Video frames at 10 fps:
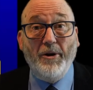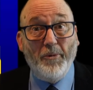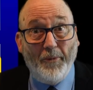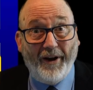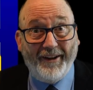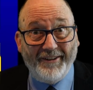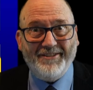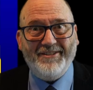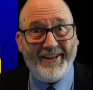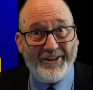Well,
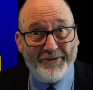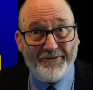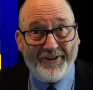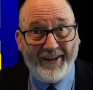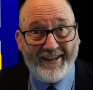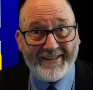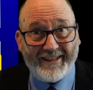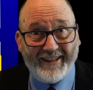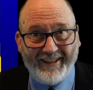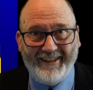thank you for
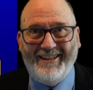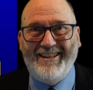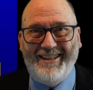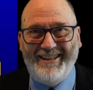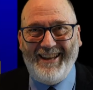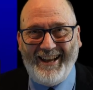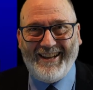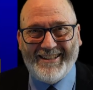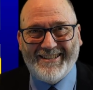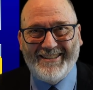asking.
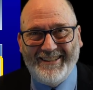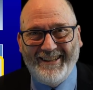Yes.